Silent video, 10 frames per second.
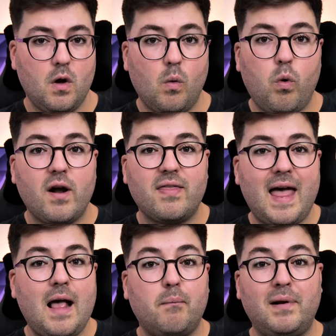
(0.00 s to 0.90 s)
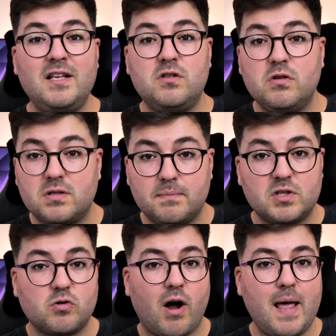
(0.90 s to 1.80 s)
While you're there, please do
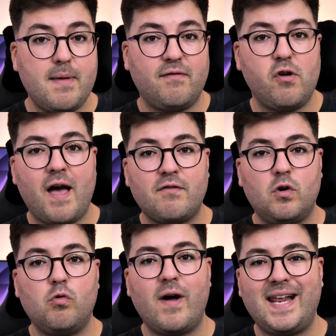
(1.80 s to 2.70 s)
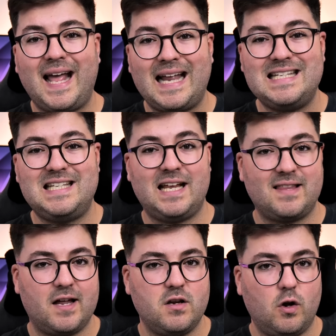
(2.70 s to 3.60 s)
subscribe if you haven't already and ding
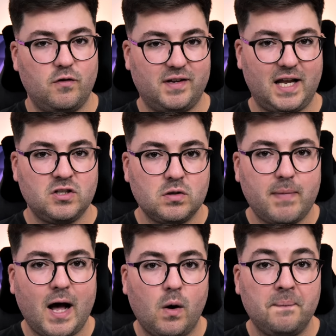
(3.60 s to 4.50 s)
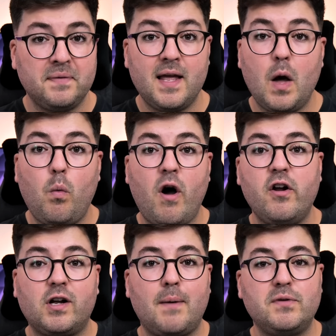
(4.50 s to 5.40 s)
that notification bell. And why
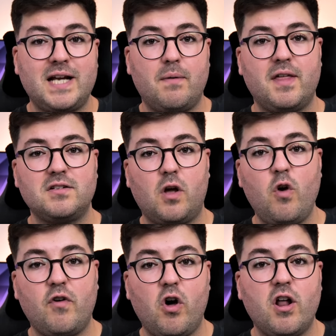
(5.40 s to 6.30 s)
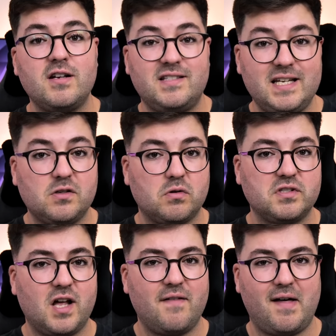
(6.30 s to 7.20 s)
not come chat with us over on our Discord
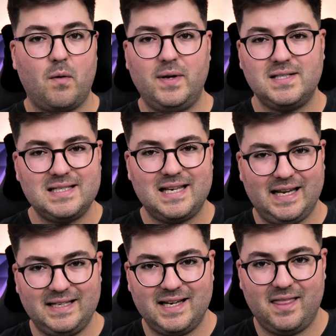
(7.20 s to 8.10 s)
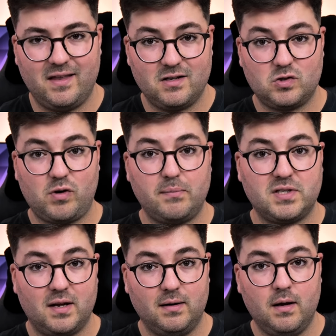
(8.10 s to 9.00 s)
server, which is linked in the
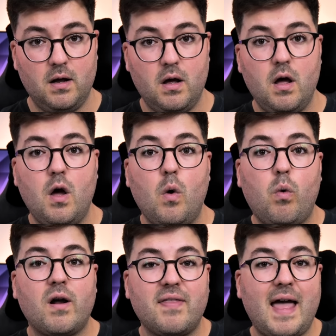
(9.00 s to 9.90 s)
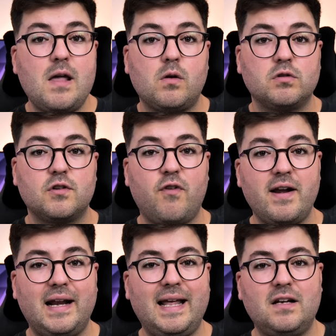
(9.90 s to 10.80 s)
description. While you're there, you can also
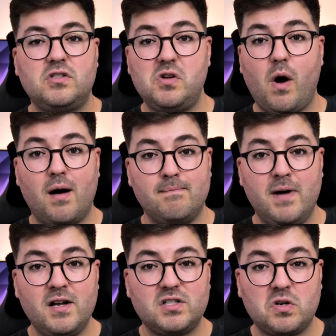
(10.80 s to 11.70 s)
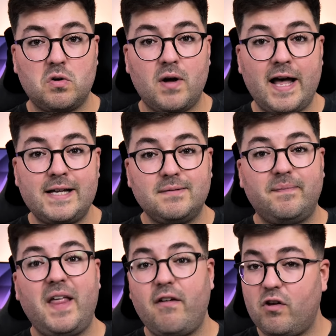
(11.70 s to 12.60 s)
find a link to our merch store, and
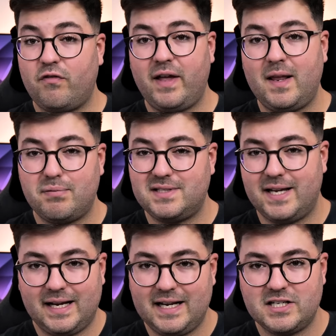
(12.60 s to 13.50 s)
if you're feeling particularly